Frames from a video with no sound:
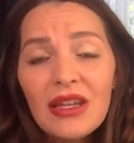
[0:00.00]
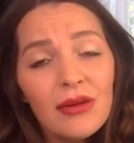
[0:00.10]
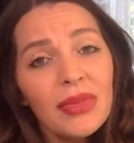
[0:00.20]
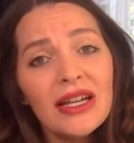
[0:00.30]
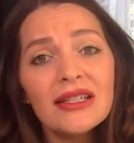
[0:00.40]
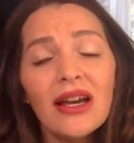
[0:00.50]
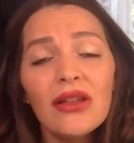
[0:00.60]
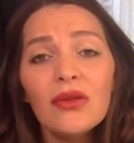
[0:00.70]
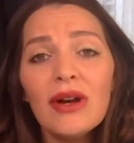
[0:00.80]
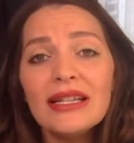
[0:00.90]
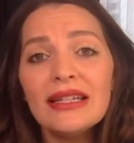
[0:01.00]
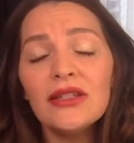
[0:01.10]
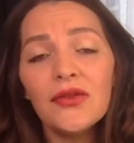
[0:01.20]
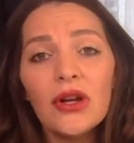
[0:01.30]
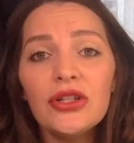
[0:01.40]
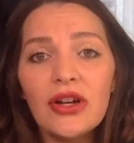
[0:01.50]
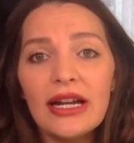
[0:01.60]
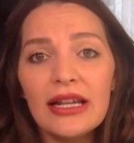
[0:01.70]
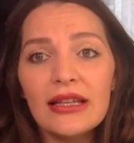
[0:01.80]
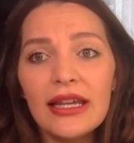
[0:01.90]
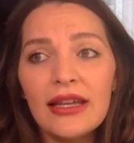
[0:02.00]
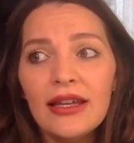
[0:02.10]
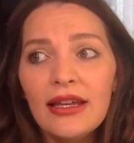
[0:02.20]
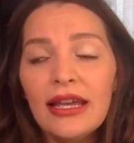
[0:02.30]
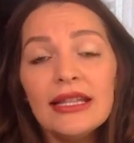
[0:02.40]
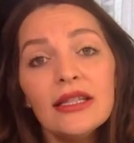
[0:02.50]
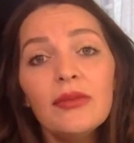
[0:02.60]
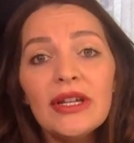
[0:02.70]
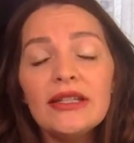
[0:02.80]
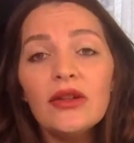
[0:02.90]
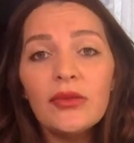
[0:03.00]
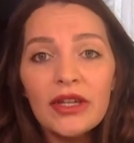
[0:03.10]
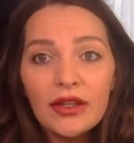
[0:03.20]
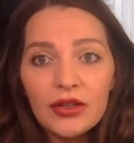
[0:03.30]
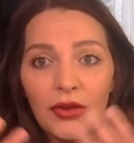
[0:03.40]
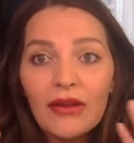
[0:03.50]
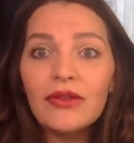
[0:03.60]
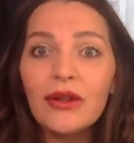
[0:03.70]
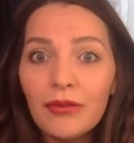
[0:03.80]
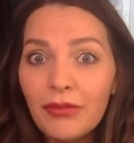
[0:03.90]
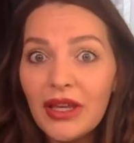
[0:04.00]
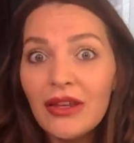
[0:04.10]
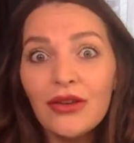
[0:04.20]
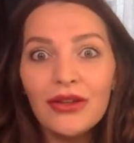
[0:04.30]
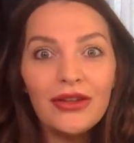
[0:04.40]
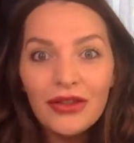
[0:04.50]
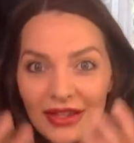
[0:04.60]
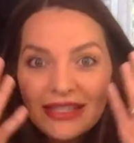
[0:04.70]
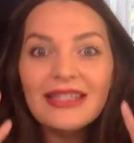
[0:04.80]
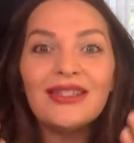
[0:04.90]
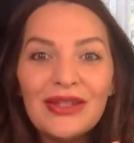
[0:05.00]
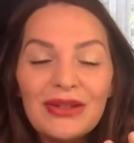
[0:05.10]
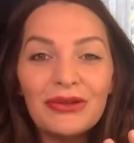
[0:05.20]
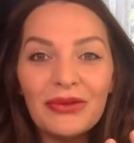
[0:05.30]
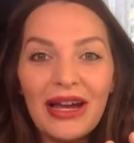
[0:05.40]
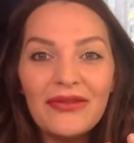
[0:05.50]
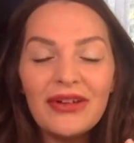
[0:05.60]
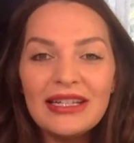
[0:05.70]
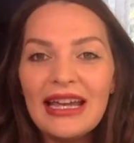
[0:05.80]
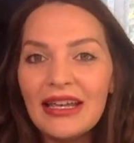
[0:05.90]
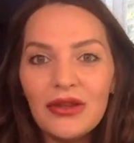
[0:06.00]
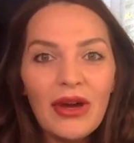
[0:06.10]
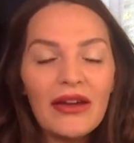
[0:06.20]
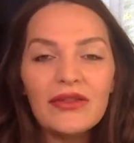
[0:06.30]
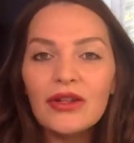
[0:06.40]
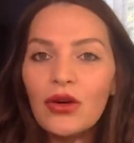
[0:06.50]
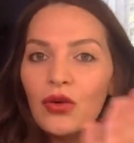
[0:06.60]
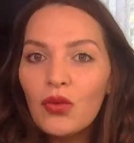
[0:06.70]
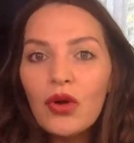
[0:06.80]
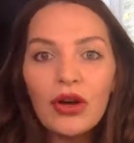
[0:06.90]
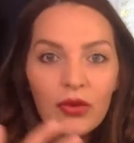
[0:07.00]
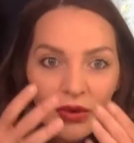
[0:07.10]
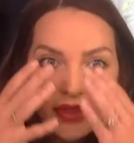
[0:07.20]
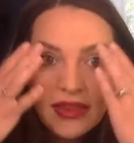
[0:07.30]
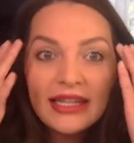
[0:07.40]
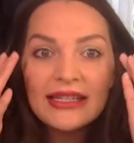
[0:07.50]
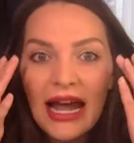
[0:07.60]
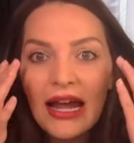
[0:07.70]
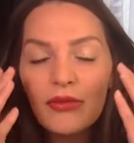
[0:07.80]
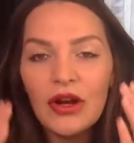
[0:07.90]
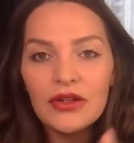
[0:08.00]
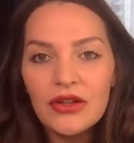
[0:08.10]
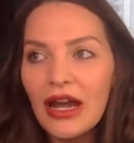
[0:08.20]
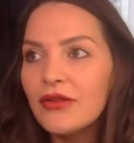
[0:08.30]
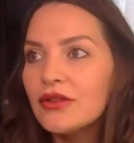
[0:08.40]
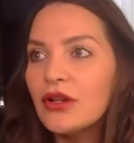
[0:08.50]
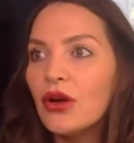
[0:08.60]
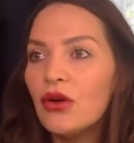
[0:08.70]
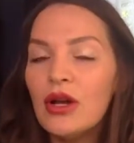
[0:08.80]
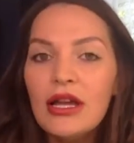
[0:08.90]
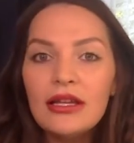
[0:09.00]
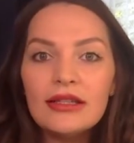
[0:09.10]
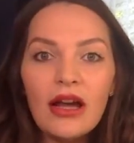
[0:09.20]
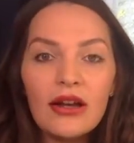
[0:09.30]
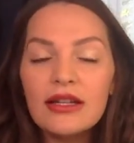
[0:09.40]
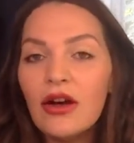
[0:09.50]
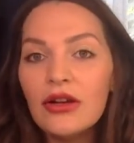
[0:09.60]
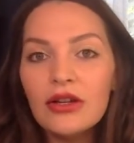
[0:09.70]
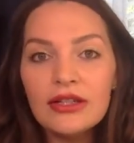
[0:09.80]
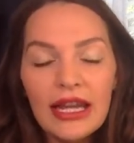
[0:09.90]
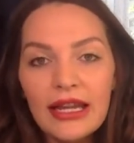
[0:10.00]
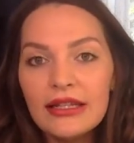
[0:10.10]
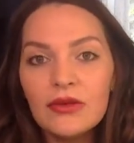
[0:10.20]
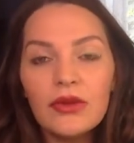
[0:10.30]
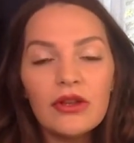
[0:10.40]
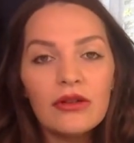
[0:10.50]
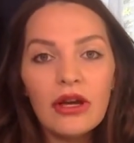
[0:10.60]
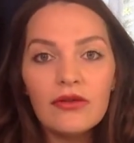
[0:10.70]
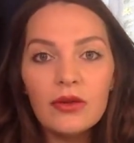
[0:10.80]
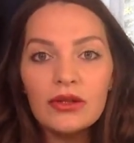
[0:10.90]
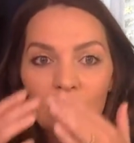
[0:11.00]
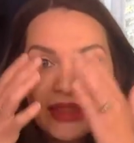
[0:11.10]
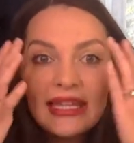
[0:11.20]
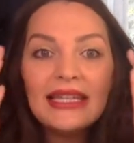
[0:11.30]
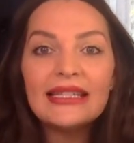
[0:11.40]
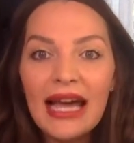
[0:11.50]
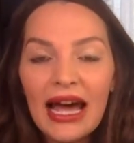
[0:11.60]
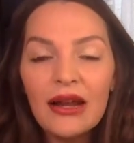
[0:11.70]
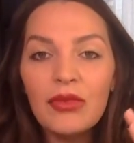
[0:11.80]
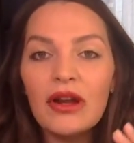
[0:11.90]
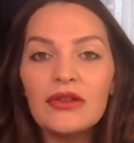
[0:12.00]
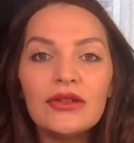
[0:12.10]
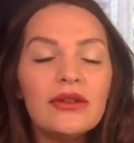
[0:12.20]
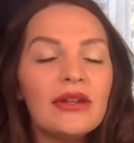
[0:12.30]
Because otherwise it's frustrating. Like, it's a big deal because you have to be, this is you every day. You have to go to work with these eyebrows. You have to go on your dates with your loved ones with these eyebrows.